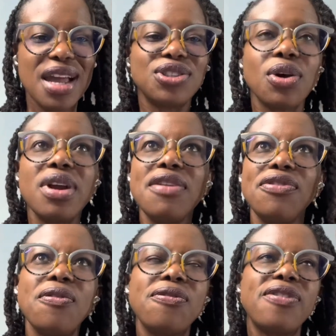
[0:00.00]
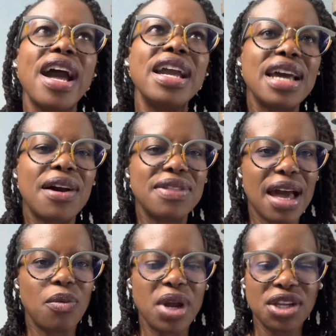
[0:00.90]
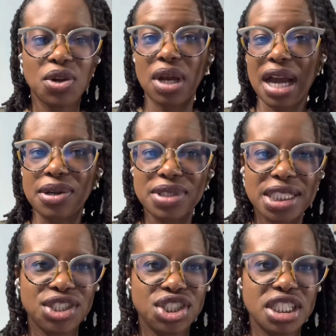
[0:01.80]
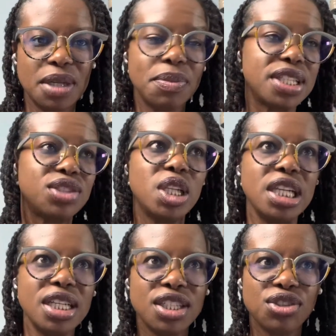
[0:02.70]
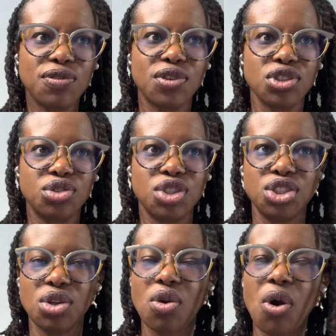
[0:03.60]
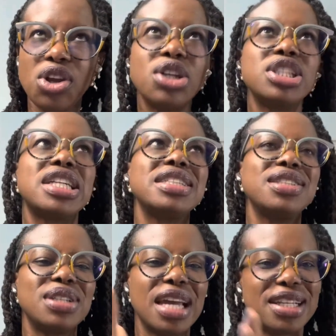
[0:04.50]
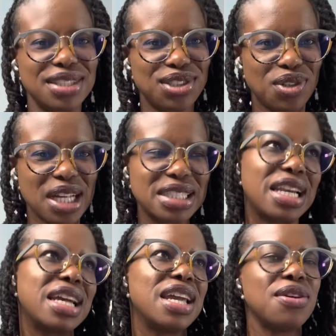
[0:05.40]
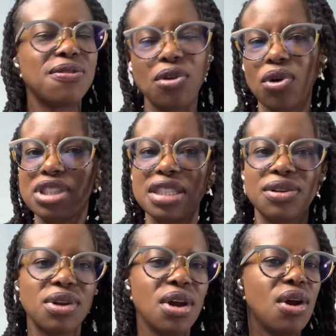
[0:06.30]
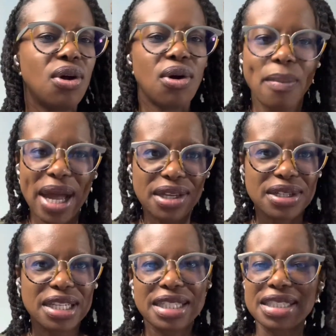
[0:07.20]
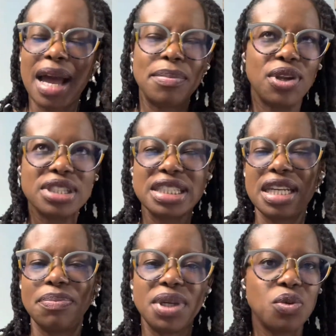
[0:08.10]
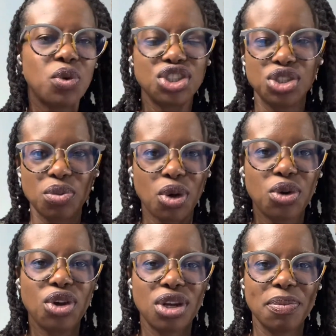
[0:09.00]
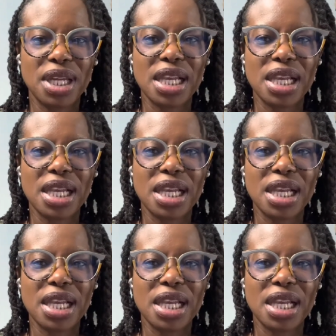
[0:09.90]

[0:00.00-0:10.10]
So if you find out that when you're counting sheep, it's leading to frustration, or you're starting to get distracted and then you're focusing on, oh my goodness, I'm not sleeping, what's tomorrow going to be